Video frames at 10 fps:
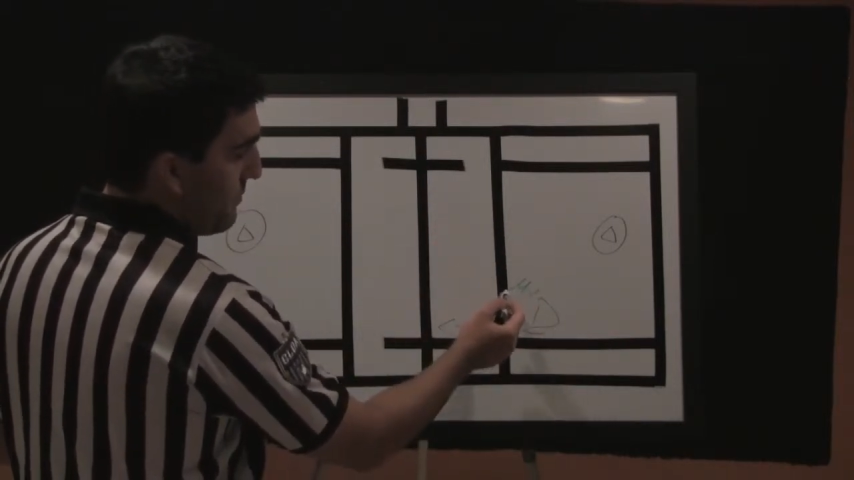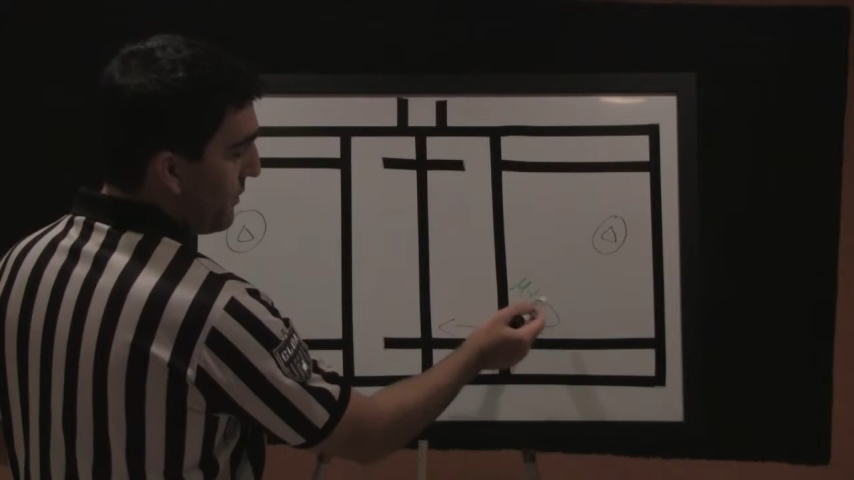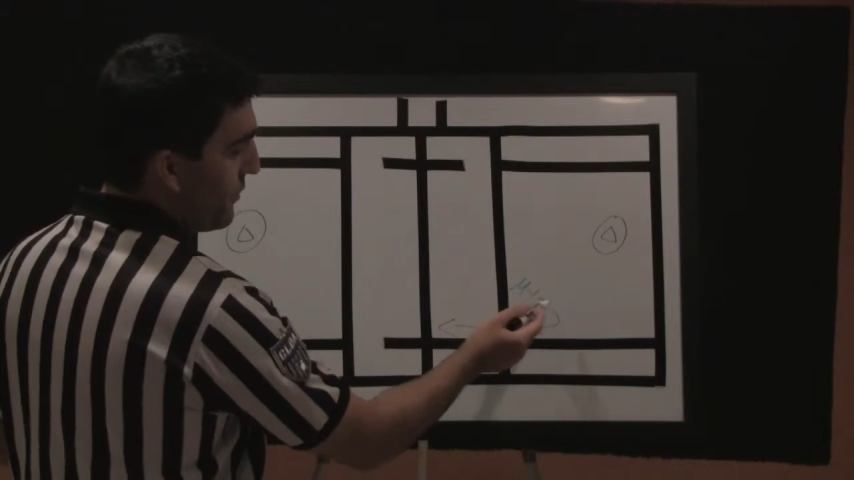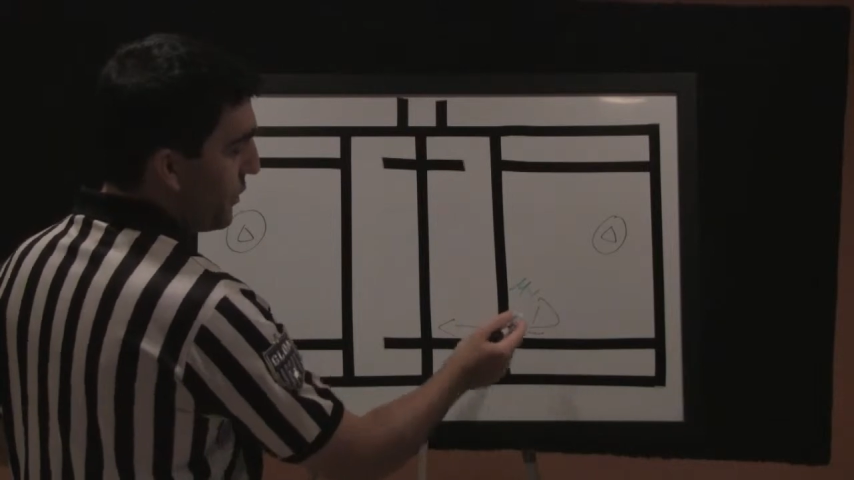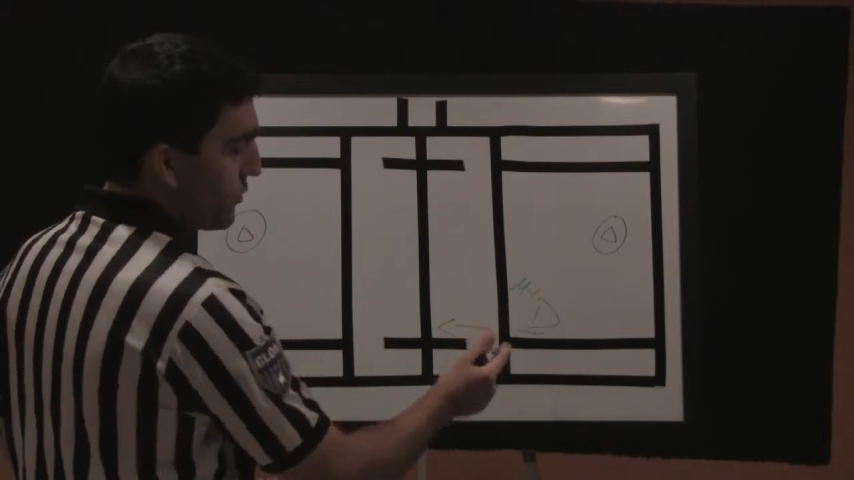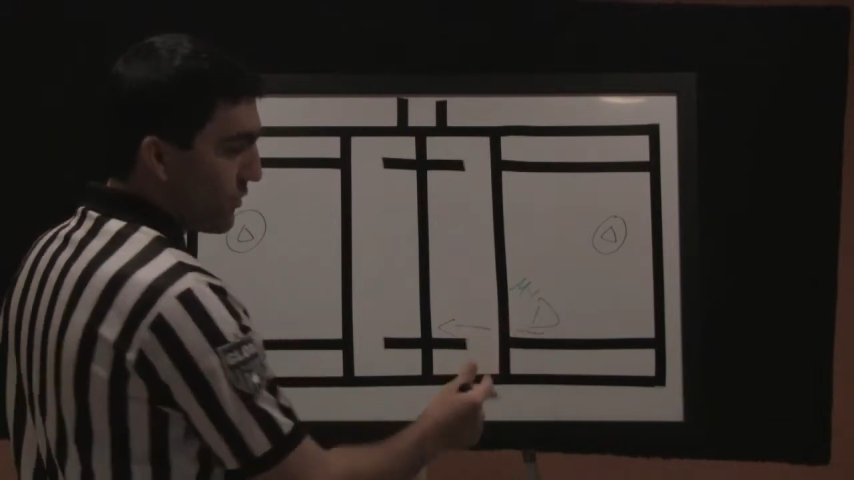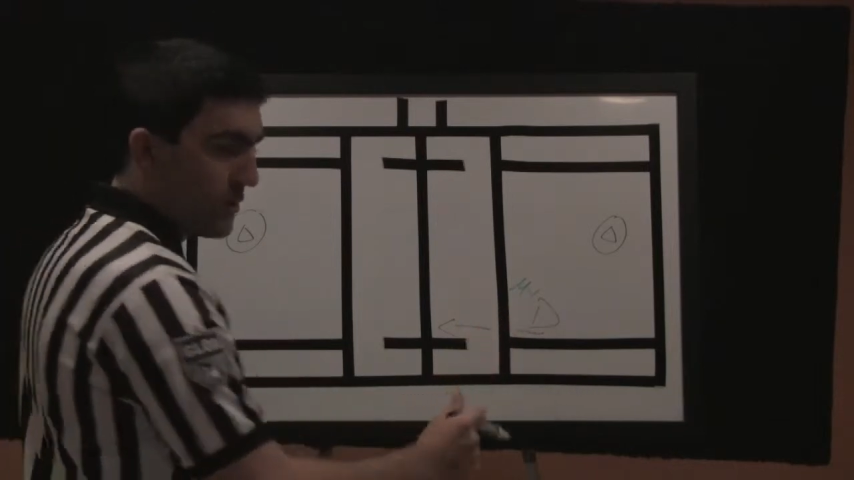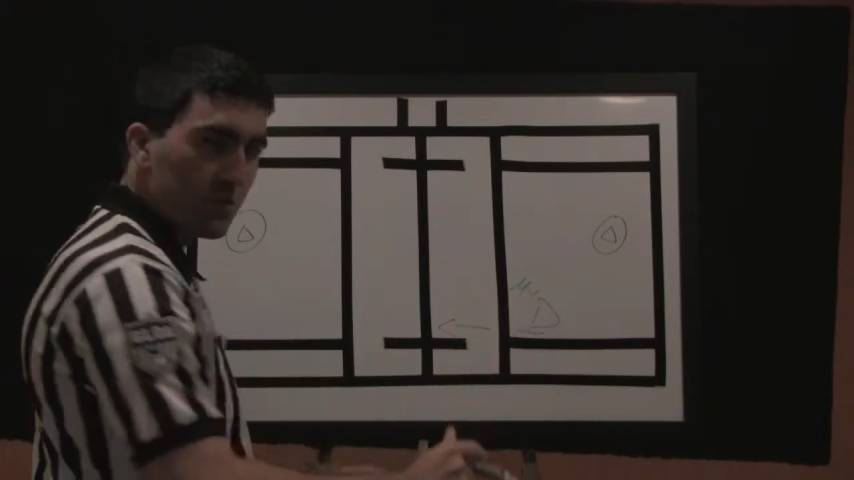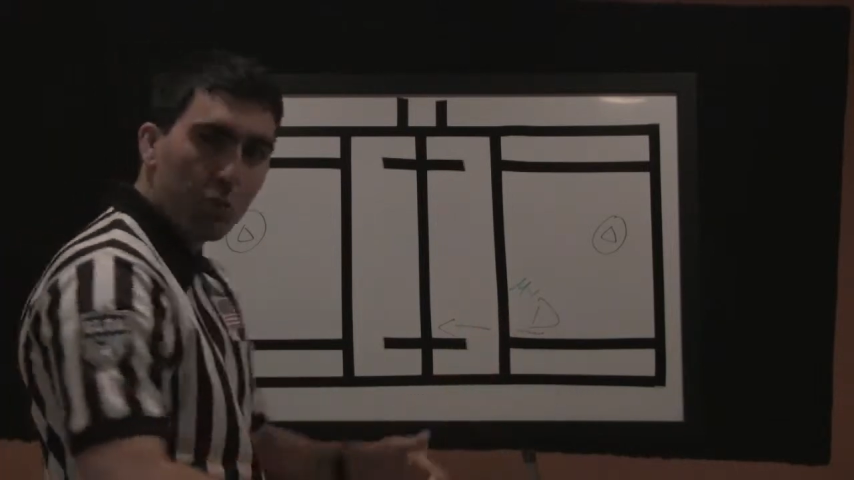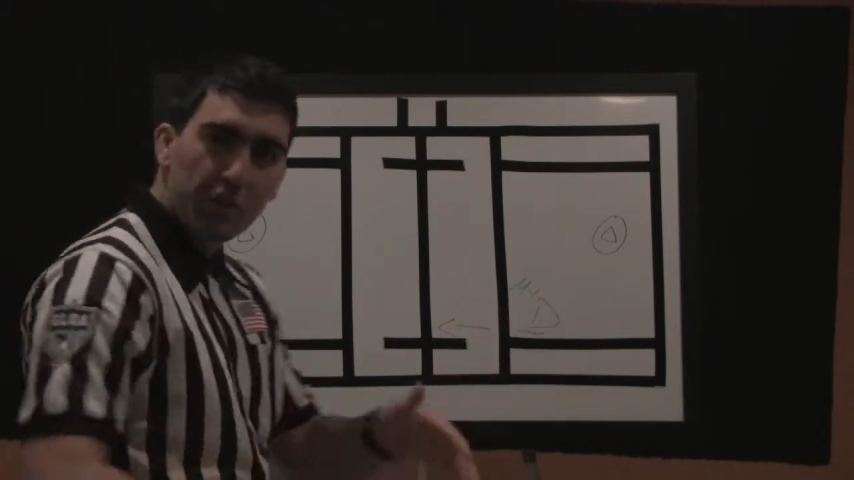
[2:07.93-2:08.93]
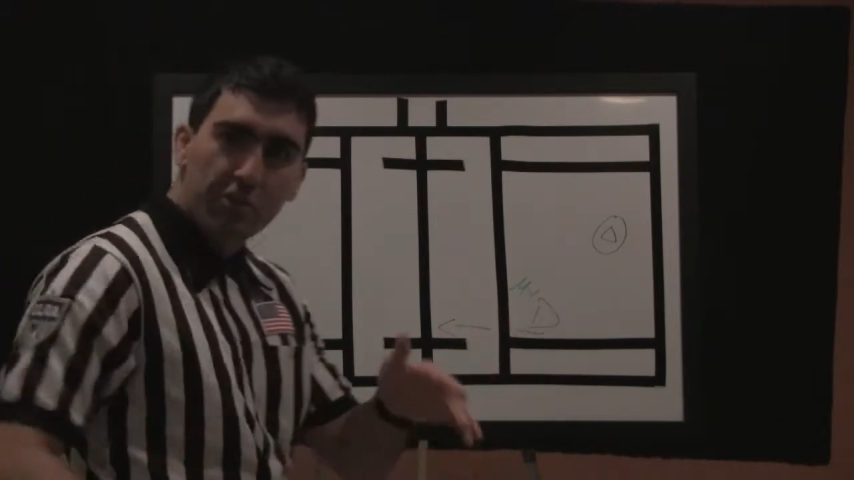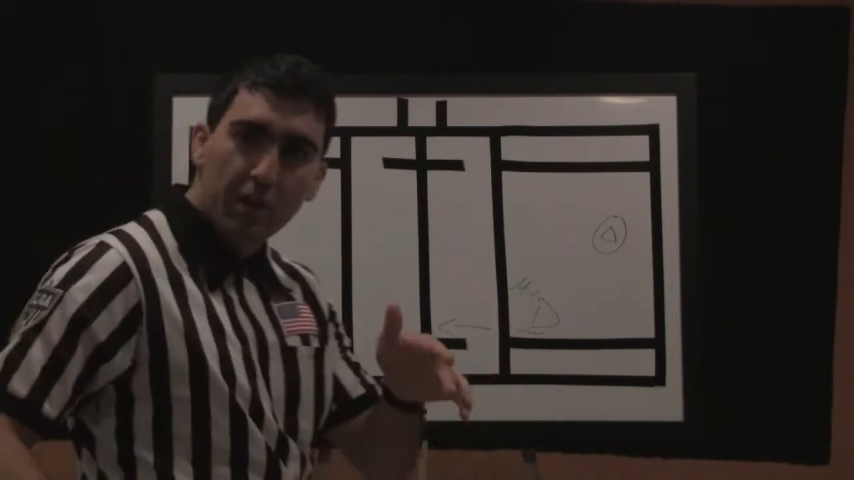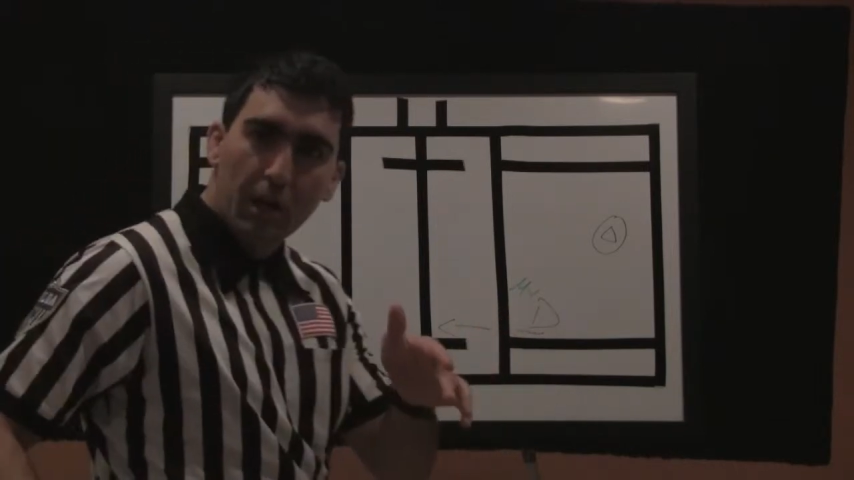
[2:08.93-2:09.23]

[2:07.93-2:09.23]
the midfielder, in twisting